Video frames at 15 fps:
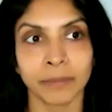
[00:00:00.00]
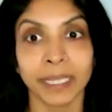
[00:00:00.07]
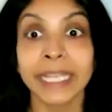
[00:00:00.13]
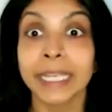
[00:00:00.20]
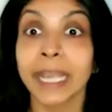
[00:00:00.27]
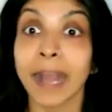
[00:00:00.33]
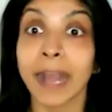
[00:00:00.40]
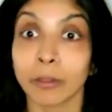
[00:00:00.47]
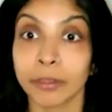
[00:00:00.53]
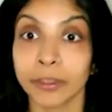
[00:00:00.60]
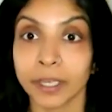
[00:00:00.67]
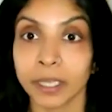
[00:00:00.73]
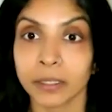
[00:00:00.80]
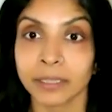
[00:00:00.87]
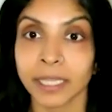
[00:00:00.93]
eat
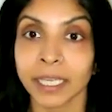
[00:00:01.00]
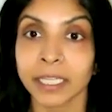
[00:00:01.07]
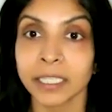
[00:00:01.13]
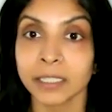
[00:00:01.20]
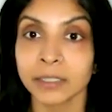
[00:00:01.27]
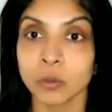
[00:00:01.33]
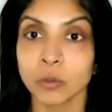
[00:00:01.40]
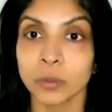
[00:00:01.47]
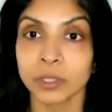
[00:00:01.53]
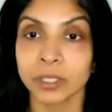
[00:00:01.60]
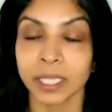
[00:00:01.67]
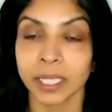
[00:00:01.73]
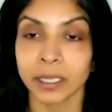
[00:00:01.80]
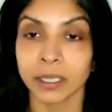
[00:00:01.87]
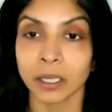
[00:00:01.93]
healthy. That is almost
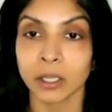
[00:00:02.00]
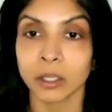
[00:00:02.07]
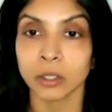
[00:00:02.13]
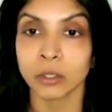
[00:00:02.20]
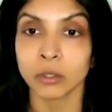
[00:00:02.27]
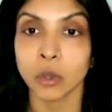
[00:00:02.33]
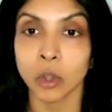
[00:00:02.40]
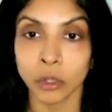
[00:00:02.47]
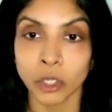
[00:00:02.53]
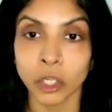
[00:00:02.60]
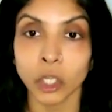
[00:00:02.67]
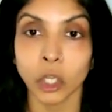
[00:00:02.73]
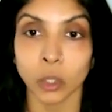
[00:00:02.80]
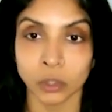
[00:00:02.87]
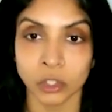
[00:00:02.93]
like a
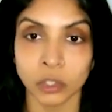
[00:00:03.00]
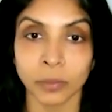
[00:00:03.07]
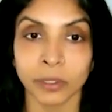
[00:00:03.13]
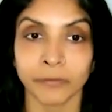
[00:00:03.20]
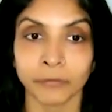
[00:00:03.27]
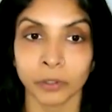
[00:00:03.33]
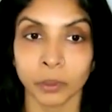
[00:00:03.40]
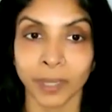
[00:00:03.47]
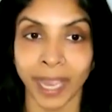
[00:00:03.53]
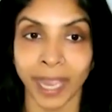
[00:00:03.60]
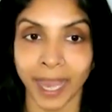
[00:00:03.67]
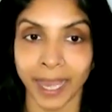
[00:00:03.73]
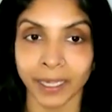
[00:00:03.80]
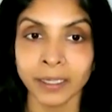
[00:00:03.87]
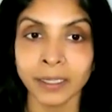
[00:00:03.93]
non-negotiable if you
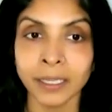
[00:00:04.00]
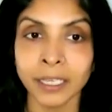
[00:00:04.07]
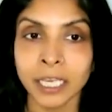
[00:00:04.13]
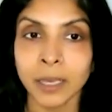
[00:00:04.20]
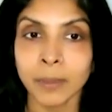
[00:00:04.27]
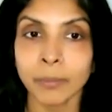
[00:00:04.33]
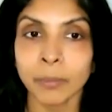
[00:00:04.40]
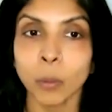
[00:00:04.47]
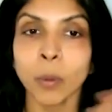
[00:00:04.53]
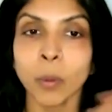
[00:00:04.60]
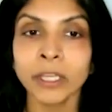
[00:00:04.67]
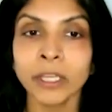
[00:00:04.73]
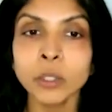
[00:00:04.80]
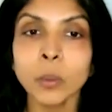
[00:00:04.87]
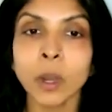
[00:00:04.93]
can. But
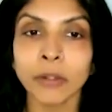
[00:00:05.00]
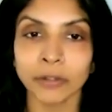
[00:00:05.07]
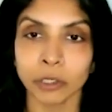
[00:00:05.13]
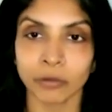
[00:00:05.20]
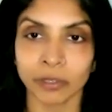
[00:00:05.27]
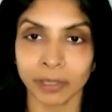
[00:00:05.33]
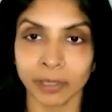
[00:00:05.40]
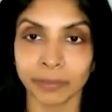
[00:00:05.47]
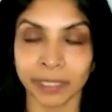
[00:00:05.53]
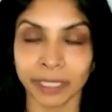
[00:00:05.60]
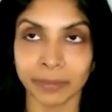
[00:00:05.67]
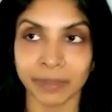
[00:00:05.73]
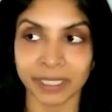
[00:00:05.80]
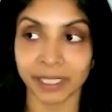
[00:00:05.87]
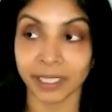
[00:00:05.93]
when you are incredibly
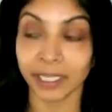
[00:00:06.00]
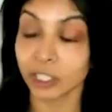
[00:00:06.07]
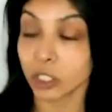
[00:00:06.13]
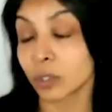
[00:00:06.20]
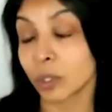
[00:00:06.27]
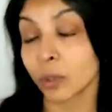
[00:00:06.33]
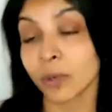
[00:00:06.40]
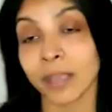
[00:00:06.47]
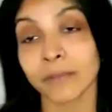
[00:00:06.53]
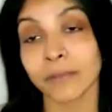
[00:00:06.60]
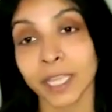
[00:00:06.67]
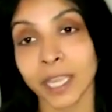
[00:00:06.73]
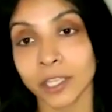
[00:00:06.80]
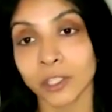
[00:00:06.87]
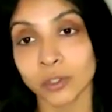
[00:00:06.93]
busy and you don't have
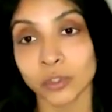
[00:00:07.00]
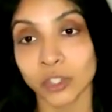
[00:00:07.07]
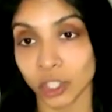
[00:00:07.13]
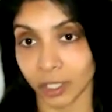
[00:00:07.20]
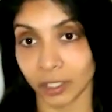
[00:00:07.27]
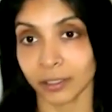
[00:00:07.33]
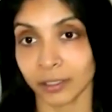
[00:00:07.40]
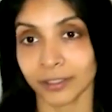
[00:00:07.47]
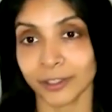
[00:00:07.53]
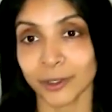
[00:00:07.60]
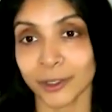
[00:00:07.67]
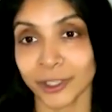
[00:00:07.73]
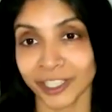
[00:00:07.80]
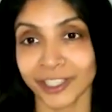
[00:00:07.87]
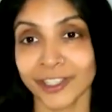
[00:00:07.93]
the angel Jill
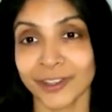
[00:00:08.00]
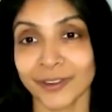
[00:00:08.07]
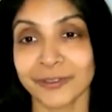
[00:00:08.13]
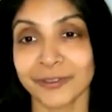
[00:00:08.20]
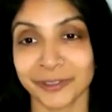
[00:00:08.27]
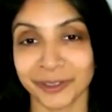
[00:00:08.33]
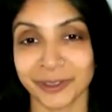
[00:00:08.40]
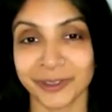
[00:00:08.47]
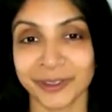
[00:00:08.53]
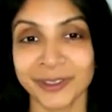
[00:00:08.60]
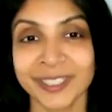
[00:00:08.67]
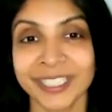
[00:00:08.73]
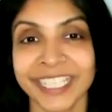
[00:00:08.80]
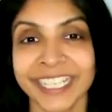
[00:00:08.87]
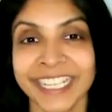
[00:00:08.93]
cooking you
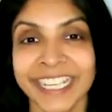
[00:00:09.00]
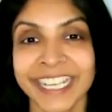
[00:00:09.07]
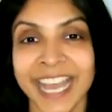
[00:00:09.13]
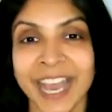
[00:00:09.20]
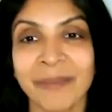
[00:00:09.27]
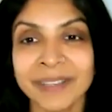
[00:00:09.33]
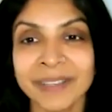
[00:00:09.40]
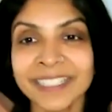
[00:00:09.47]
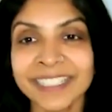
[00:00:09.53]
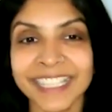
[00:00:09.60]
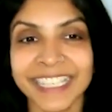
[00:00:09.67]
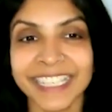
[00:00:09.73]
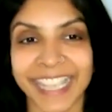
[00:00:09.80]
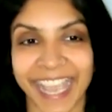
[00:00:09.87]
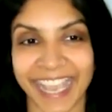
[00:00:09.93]
food, amongst
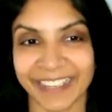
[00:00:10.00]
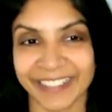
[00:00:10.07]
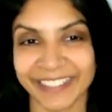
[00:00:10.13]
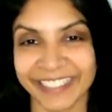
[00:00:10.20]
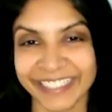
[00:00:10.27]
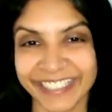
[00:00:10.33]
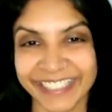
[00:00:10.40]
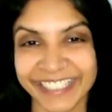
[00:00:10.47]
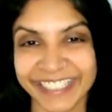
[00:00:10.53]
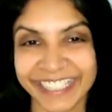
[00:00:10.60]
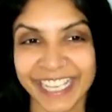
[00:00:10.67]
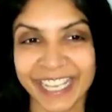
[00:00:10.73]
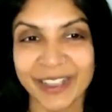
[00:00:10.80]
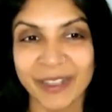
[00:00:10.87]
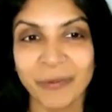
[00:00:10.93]
the chaos,
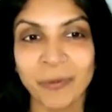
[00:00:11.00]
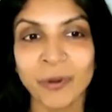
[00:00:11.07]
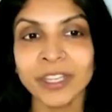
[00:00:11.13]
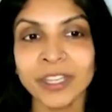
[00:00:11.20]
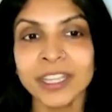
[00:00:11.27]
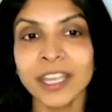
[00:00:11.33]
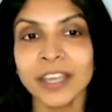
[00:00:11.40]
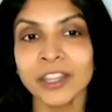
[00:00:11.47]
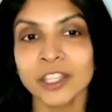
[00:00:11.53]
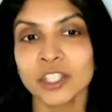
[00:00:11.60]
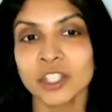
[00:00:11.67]
what are the other